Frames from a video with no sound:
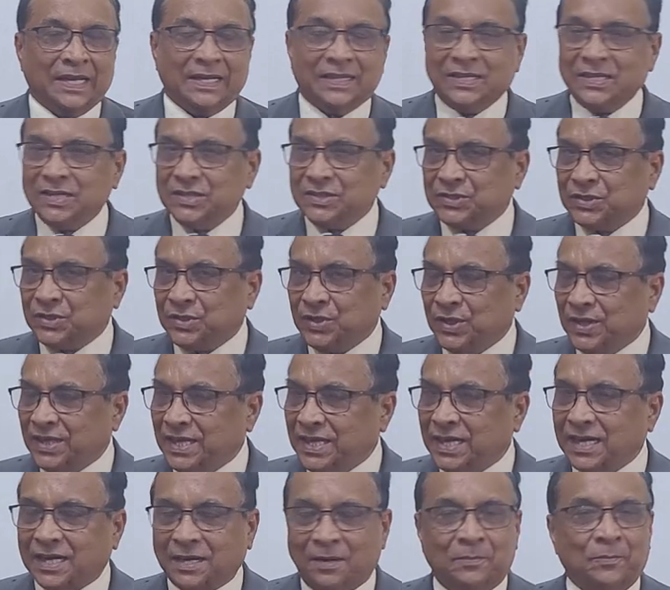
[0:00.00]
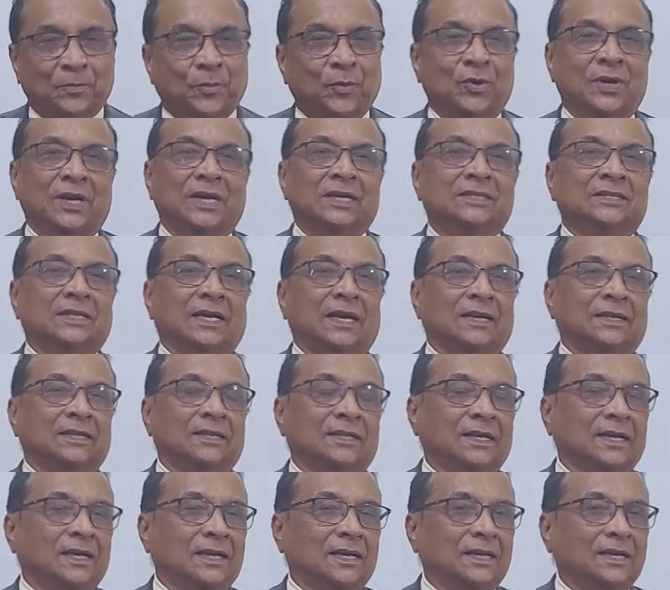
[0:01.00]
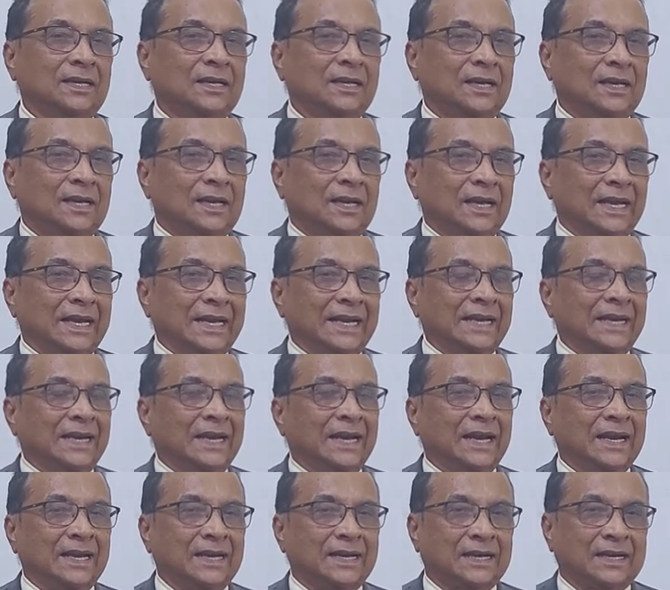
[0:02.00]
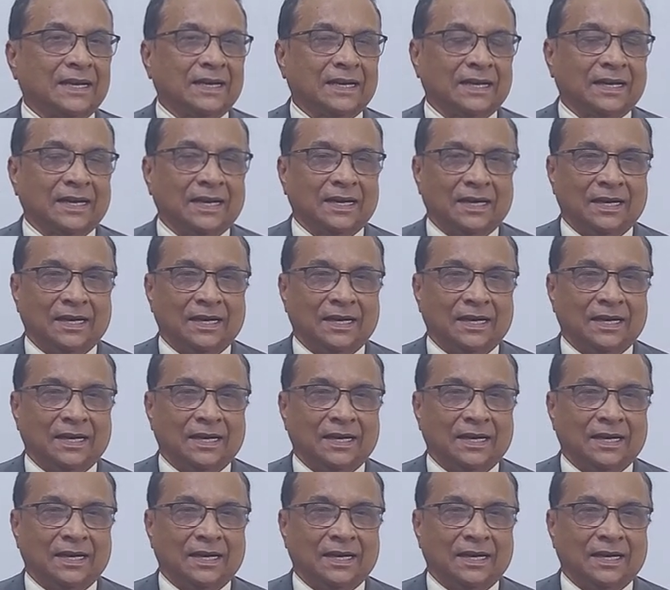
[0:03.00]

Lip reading: These three components are there in that